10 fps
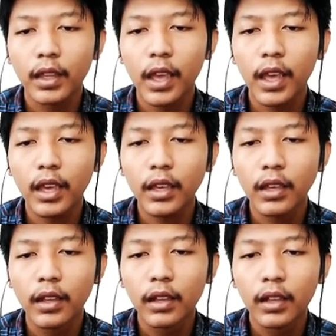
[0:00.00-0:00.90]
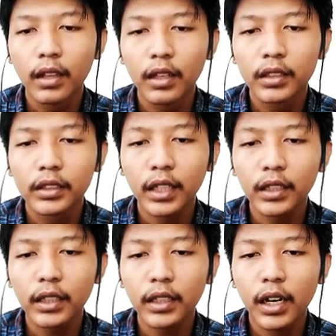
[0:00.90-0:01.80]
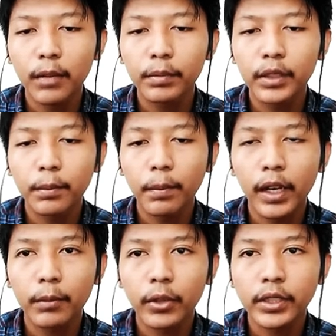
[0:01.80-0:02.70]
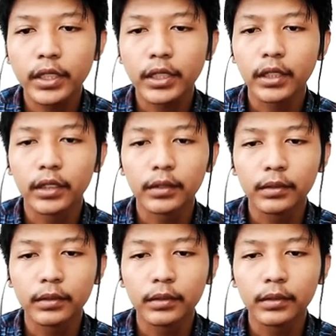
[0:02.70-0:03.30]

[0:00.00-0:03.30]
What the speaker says: A. Setting up the pile position.